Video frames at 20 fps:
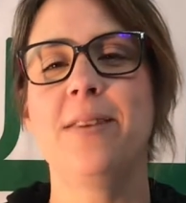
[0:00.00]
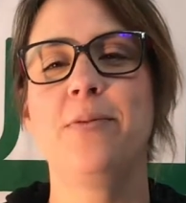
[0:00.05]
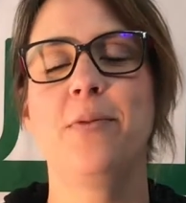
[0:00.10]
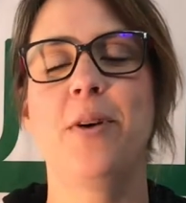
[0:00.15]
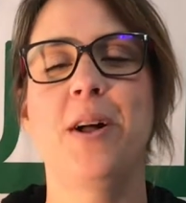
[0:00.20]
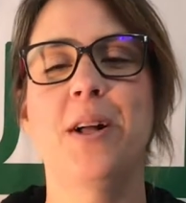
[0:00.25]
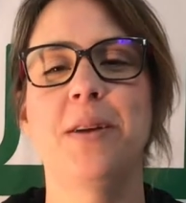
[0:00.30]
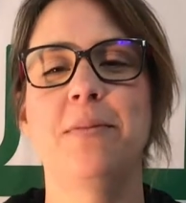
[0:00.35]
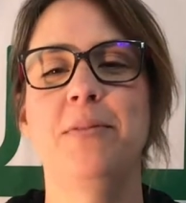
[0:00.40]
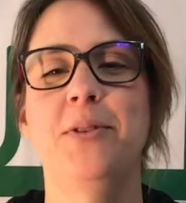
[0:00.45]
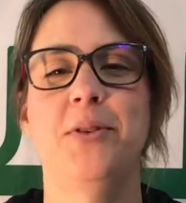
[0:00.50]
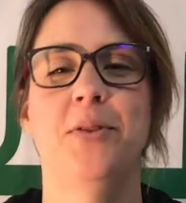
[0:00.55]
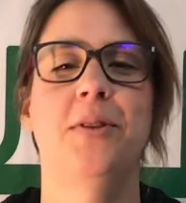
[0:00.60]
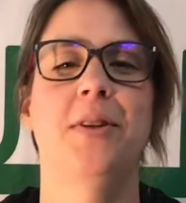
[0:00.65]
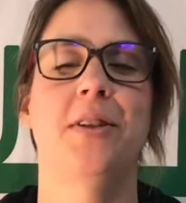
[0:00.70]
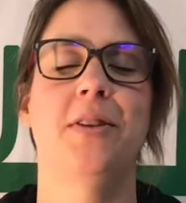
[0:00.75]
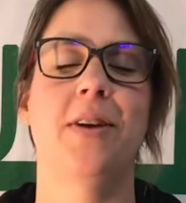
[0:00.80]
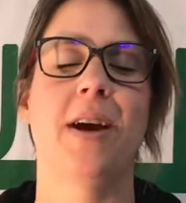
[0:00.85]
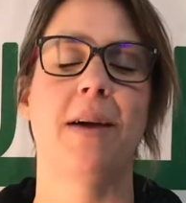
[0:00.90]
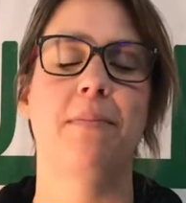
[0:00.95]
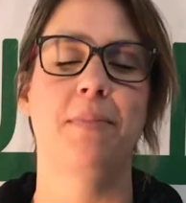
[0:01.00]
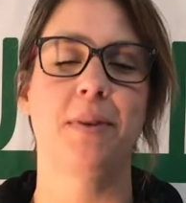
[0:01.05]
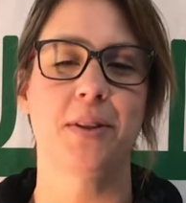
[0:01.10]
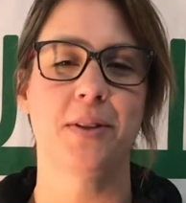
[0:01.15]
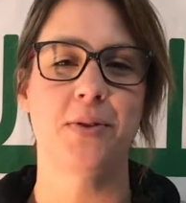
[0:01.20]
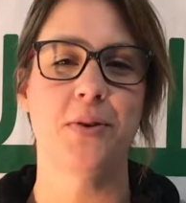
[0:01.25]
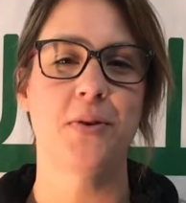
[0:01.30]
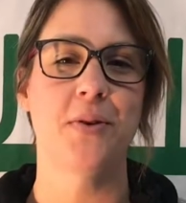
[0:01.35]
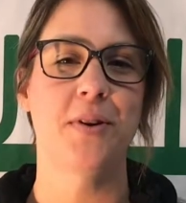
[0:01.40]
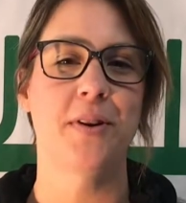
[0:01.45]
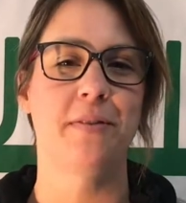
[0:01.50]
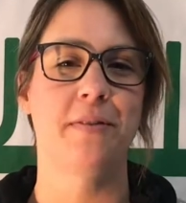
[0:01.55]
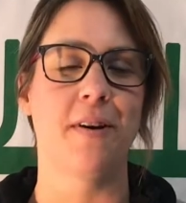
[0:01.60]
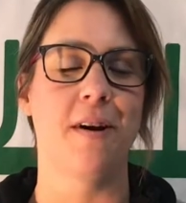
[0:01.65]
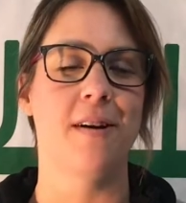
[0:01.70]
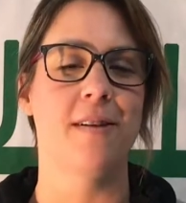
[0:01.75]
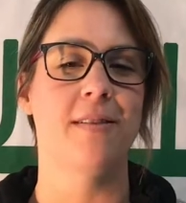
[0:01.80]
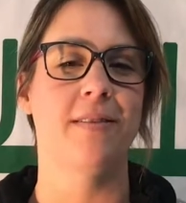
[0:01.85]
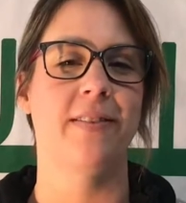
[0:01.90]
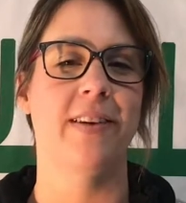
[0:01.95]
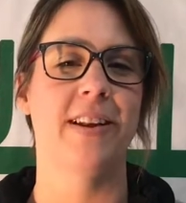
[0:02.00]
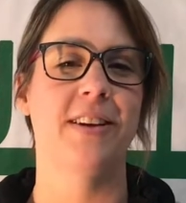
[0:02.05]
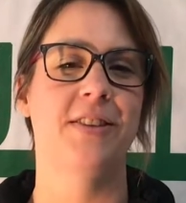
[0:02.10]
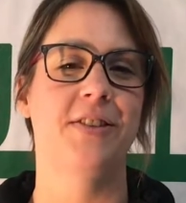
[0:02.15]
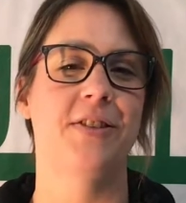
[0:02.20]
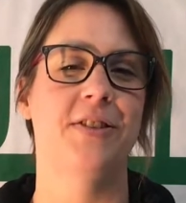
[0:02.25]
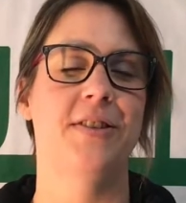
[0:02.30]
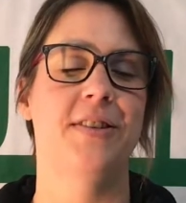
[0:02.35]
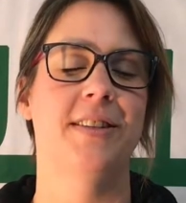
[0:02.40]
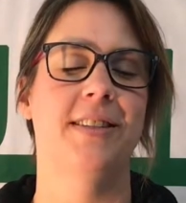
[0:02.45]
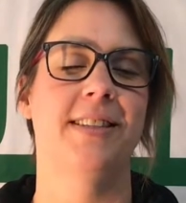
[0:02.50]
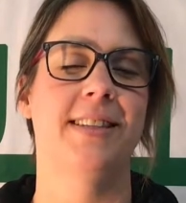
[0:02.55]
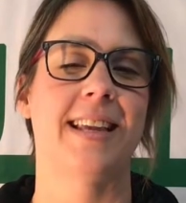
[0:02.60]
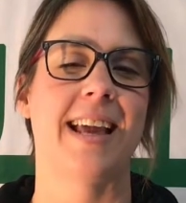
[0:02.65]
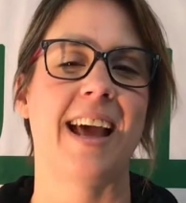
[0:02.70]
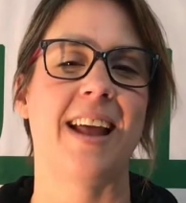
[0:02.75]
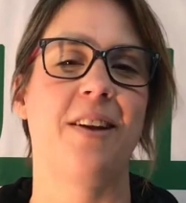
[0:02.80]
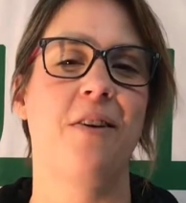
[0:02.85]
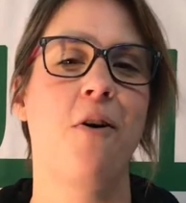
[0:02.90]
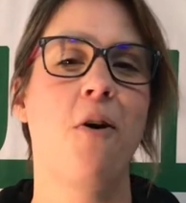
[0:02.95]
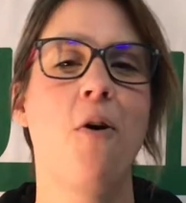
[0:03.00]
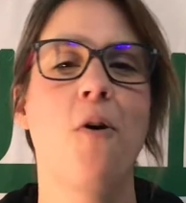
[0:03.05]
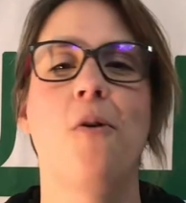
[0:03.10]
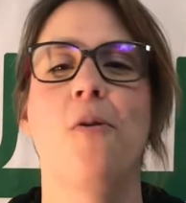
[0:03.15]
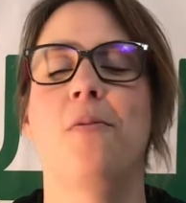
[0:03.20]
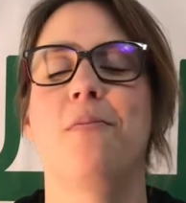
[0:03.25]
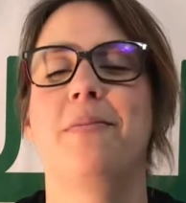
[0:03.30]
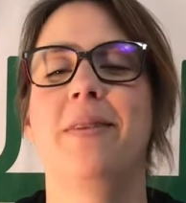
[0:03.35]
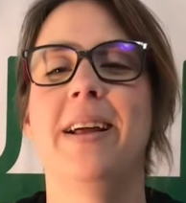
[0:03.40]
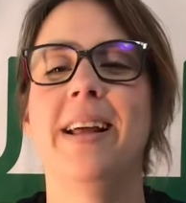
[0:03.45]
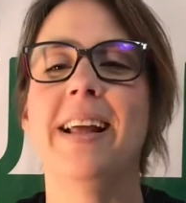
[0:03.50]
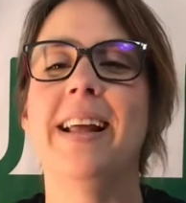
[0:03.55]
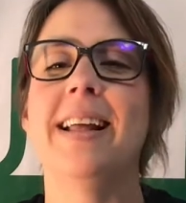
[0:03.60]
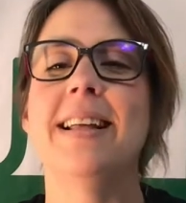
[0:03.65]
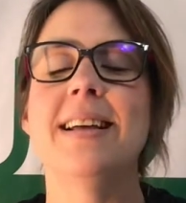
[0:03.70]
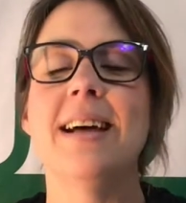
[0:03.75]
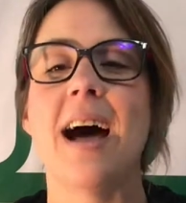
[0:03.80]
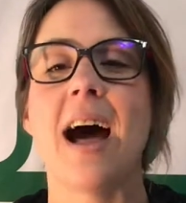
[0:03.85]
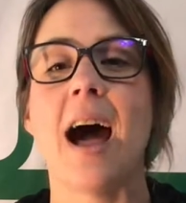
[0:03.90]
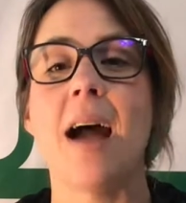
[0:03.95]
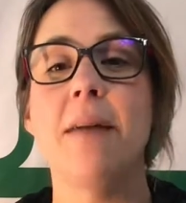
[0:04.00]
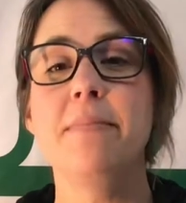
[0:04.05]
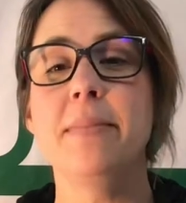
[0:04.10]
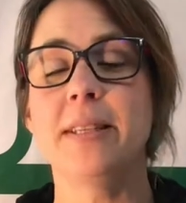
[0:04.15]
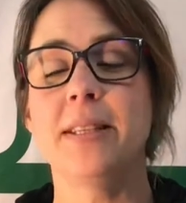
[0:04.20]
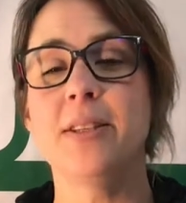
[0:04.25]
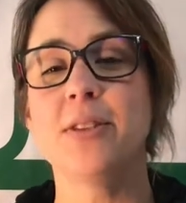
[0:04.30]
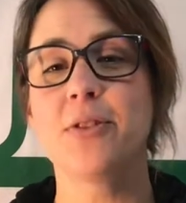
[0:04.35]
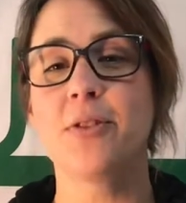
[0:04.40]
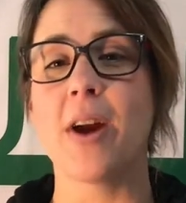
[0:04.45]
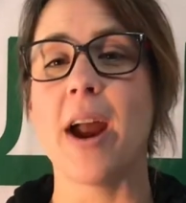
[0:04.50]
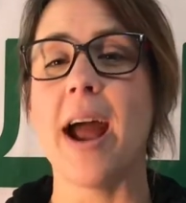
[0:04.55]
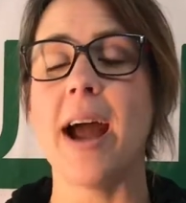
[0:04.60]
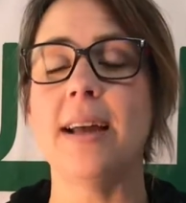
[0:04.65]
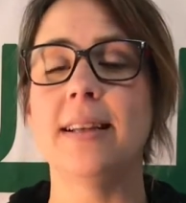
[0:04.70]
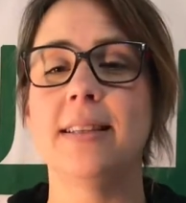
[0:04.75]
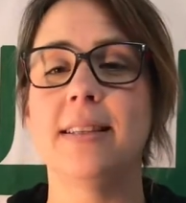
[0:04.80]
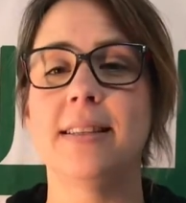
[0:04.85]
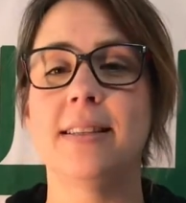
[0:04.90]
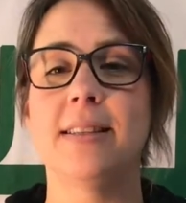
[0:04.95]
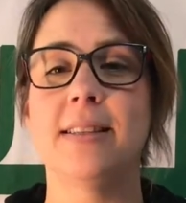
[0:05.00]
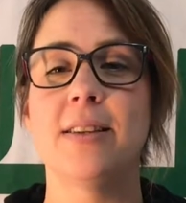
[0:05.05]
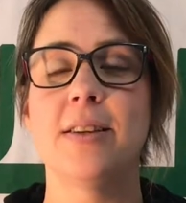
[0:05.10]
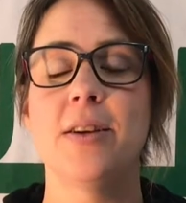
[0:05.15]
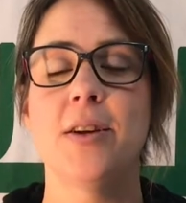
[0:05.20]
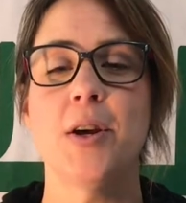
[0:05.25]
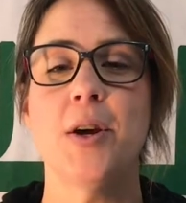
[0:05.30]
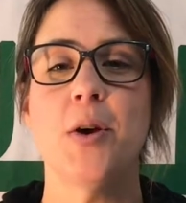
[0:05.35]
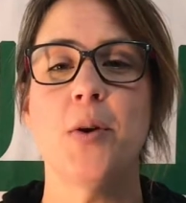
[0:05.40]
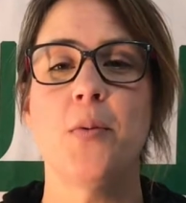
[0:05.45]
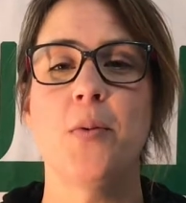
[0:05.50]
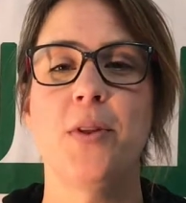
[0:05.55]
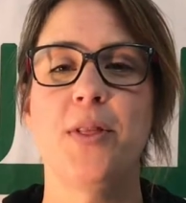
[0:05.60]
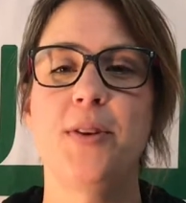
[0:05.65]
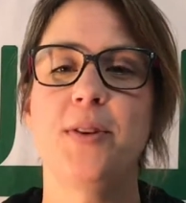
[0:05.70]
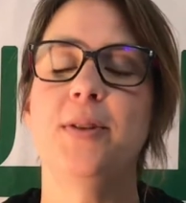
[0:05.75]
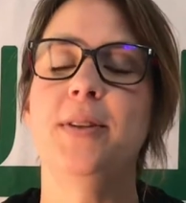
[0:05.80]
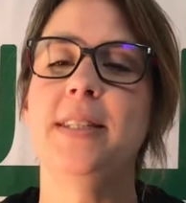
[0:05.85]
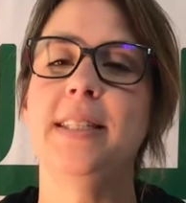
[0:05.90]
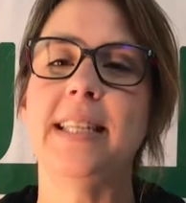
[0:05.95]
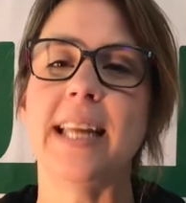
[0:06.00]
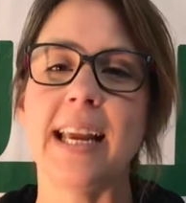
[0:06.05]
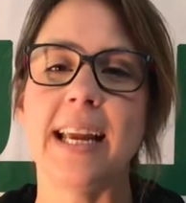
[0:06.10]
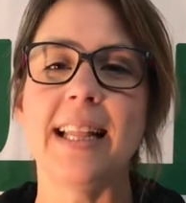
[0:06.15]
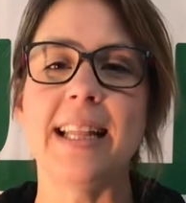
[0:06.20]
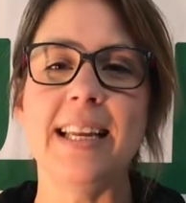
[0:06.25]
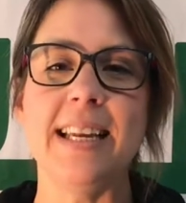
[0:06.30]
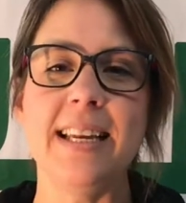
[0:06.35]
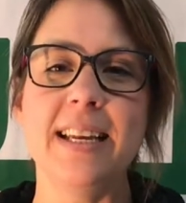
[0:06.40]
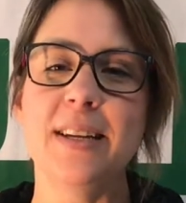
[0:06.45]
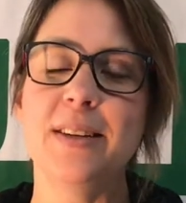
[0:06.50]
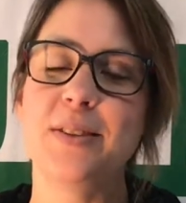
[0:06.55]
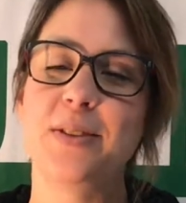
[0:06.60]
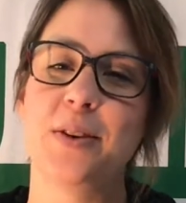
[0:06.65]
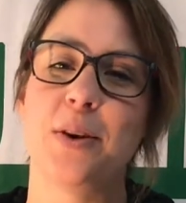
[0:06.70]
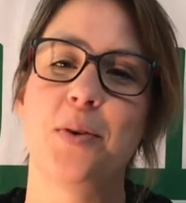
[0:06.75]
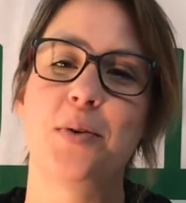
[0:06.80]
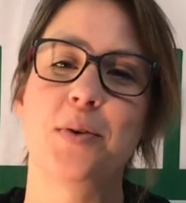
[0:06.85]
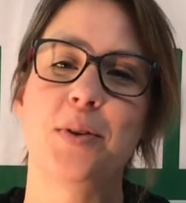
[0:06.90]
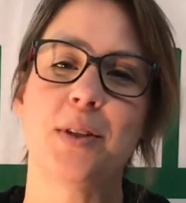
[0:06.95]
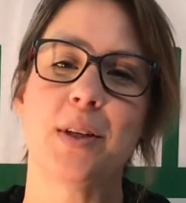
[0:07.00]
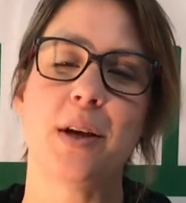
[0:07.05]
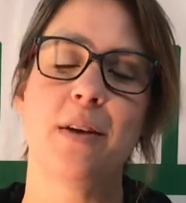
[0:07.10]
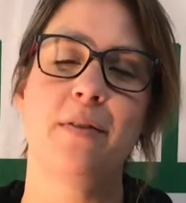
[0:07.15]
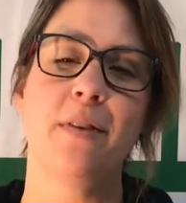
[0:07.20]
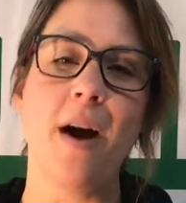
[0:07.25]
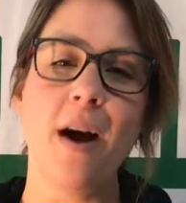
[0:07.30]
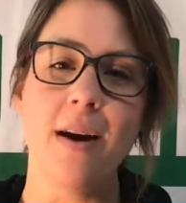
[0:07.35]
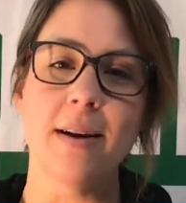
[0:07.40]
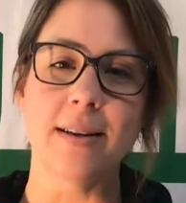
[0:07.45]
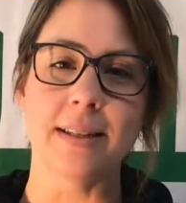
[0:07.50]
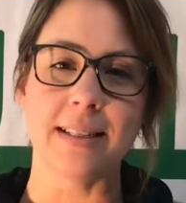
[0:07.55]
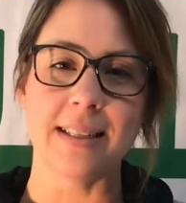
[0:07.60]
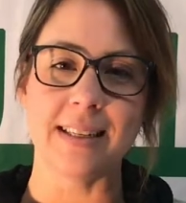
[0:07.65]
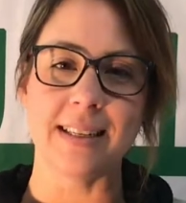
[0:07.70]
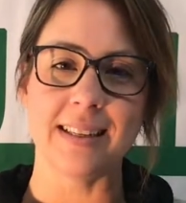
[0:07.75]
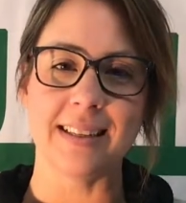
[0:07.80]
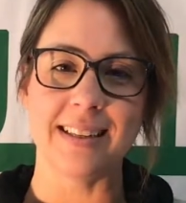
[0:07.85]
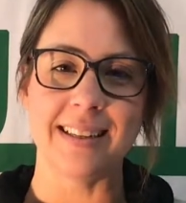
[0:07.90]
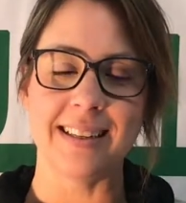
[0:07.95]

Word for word: and welcome to another episode of Art Ventures at Home. I'm Missus Grass with your daily dose of art.